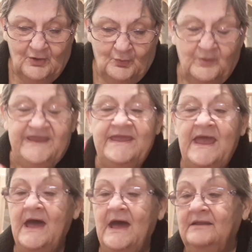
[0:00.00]
We
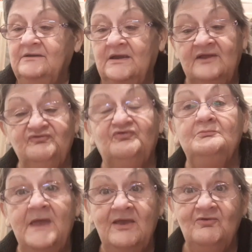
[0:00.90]
had, it's
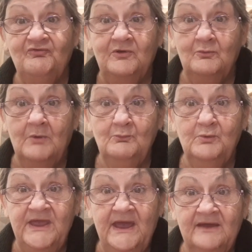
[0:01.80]
amazing what
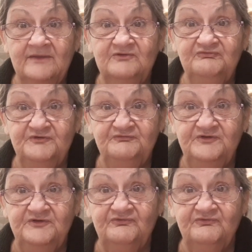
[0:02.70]
we had in the
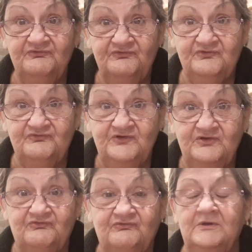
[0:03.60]
50s and
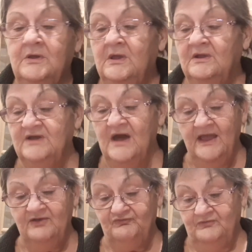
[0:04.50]
60s.
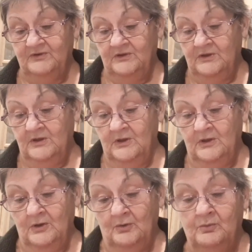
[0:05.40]
Guys,
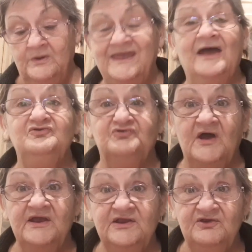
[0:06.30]
we had
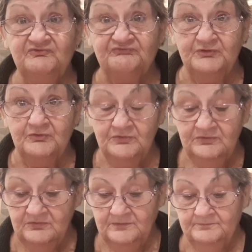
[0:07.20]
Chinese food.
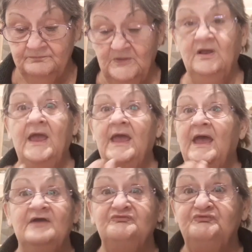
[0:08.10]

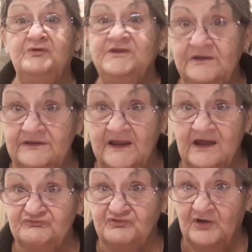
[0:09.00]
If we didn't
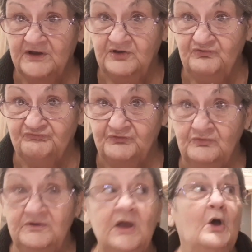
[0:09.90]
have Chinese
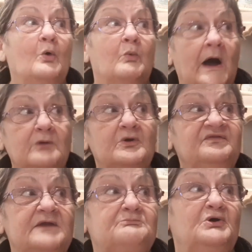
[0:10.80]
food, why would
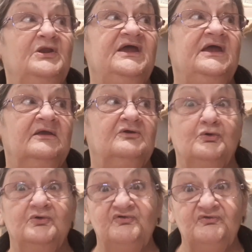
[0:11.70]
they put it in a
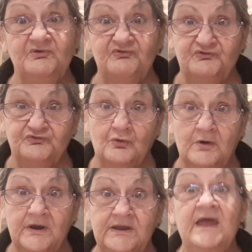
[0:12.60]
Christmas story